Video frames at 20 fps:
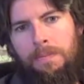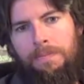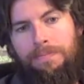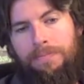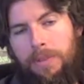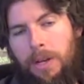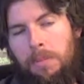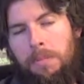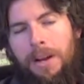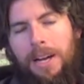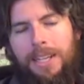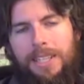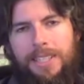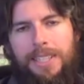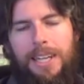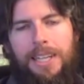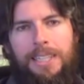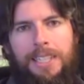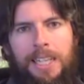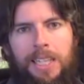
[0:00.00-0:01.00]
Armando
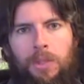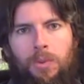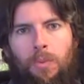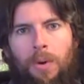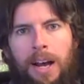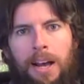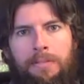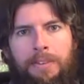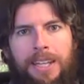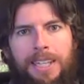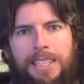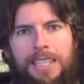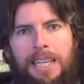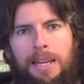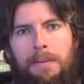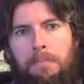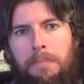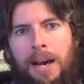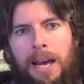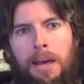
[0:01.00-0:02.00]
Sante's wife gets
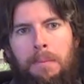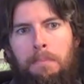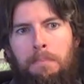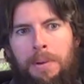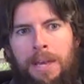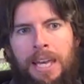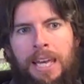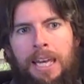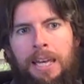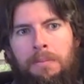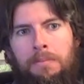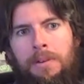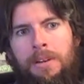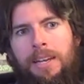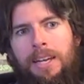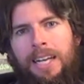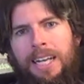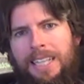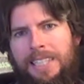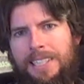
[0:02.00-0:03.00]
hit by a beam
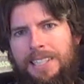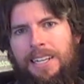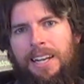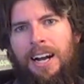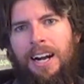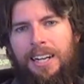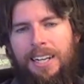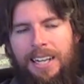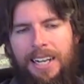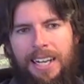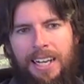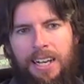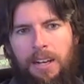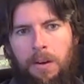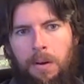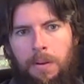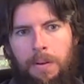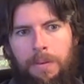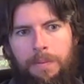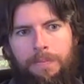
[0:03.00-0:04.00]
and gets knocked
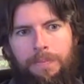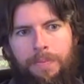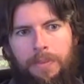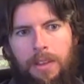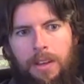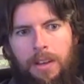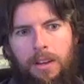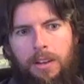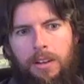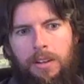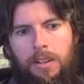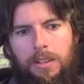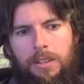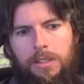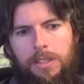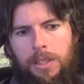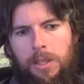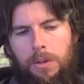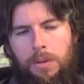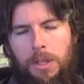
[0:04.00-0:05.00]
down.
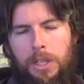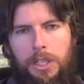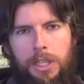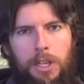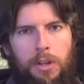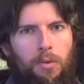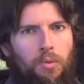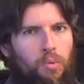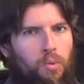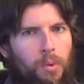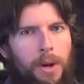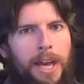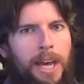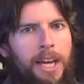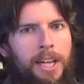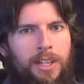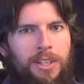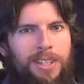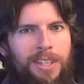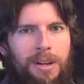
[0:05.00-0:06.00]
So this
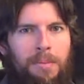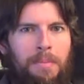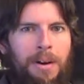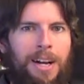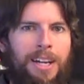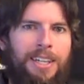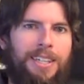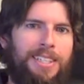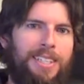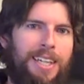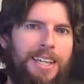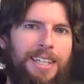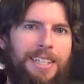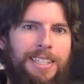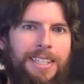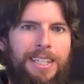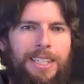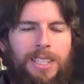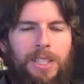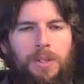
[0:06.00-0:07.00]
enrages Armando
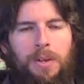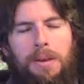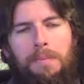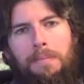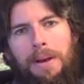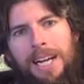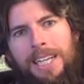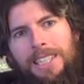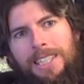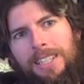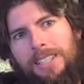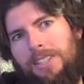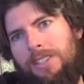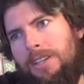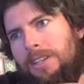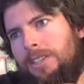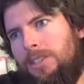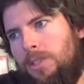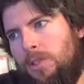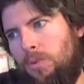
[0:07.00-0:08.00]
Sante, so he basically
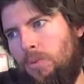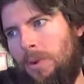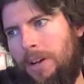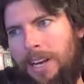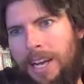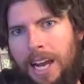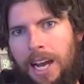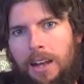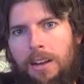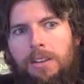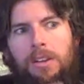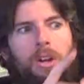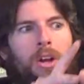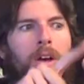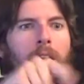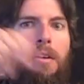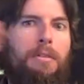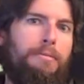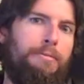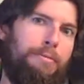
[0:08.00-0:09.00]
starts to run out and
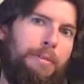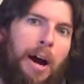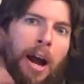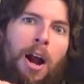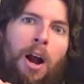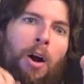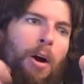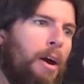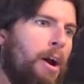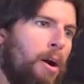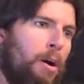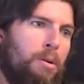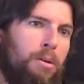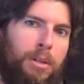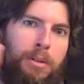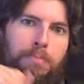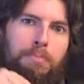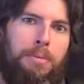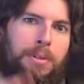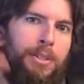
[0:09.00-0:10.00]
fire
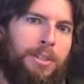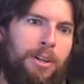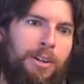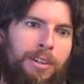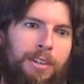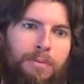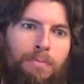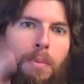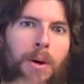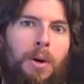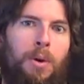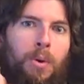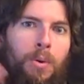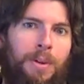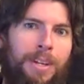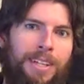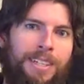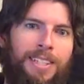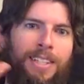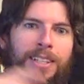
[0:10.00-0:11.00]
arrows berserk
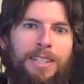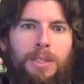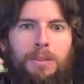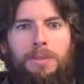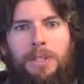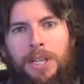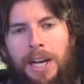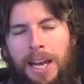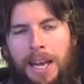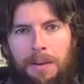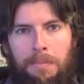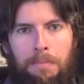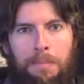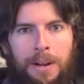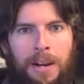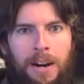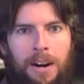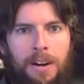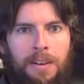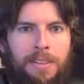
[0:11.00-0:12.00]
mode into this giant
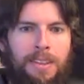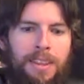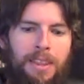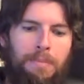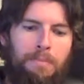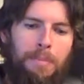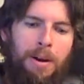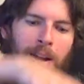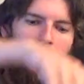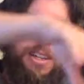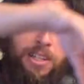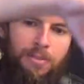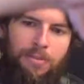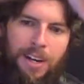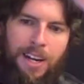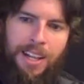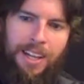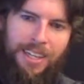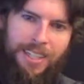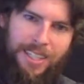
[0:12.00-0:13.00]
bear, and then the bear just
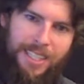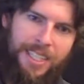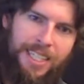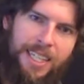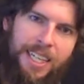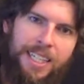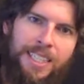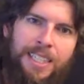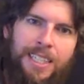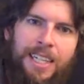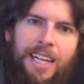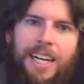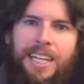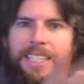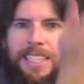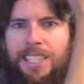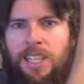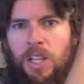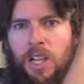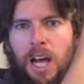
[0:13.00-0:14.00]
finally does a
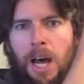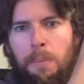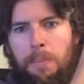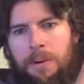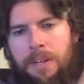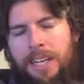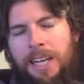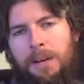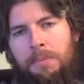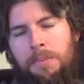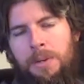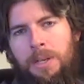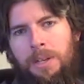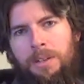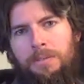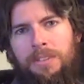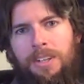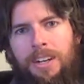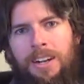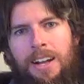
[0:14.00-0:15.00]
nice little uppercut
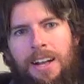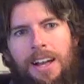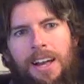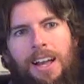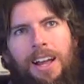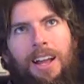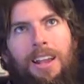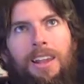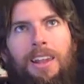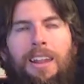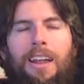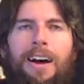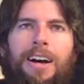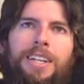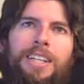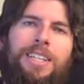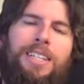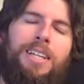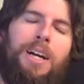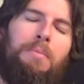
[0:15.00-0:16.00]
maneuver,
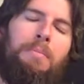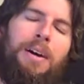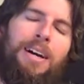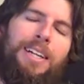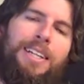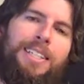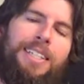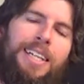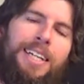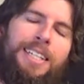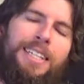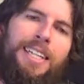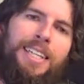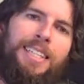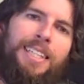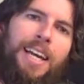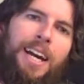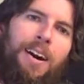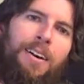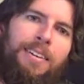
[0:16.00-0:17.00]
launches Armando
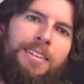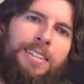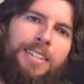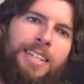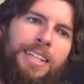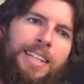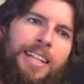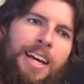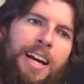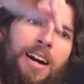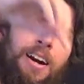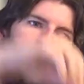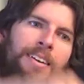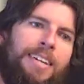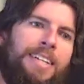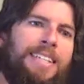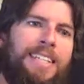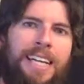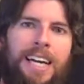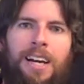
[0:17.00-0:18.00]
Sante's character into the air
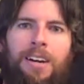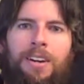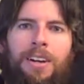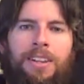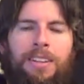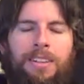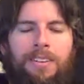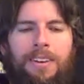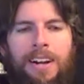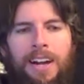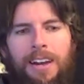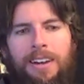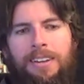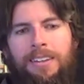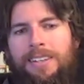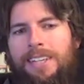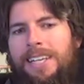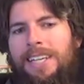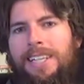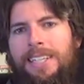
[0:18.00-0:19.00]
and down on the
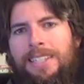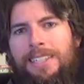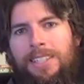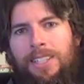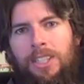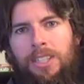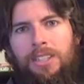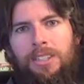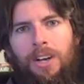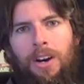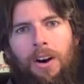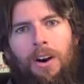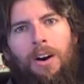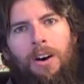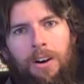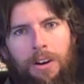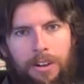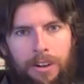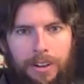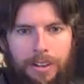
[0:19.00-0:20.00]
ground, and he's
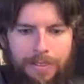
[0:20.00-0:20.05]
gone.